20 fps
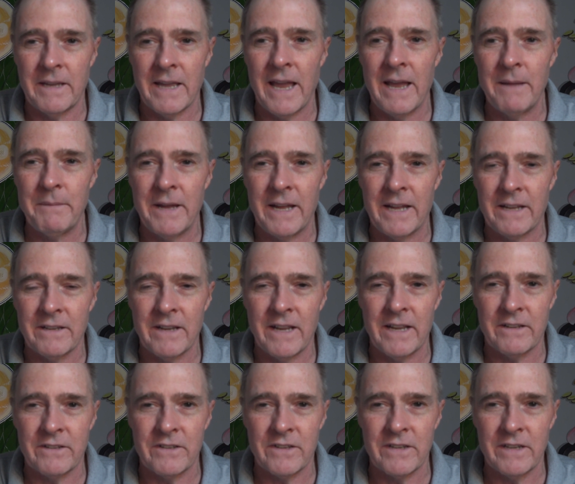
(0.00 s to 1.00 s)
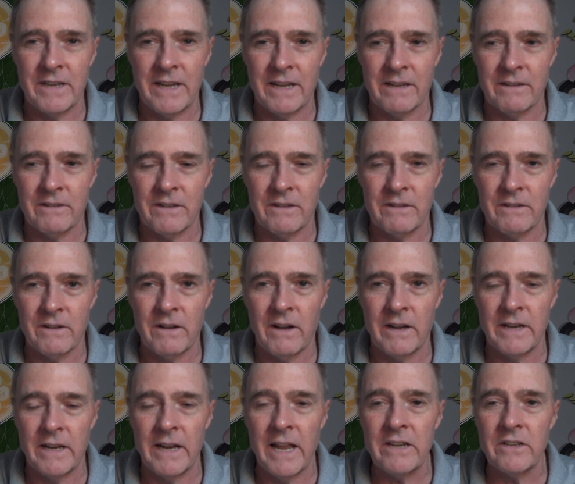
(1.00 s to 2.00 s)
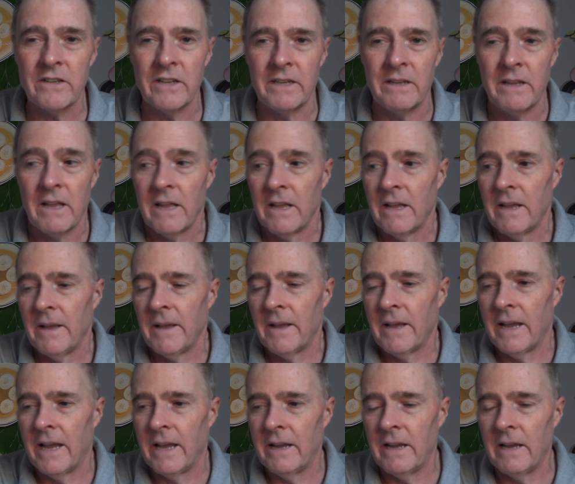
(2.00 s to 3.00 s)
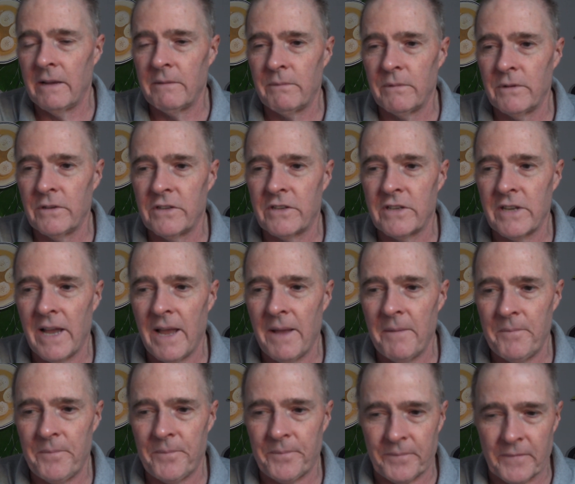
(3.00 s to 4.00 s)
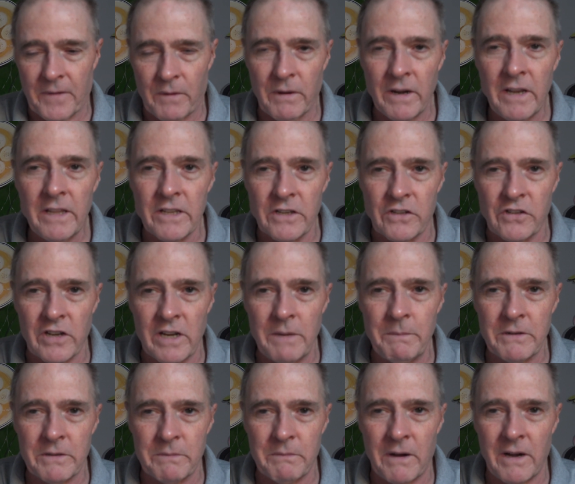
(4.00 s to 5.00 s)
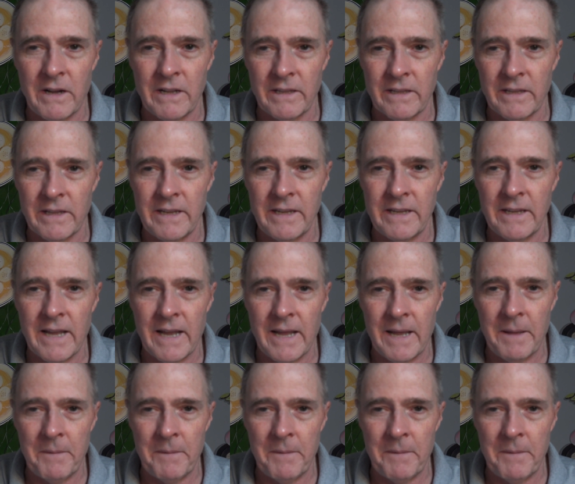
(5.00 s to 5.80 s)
cab outside, and actually it was one of the cheapest Myling.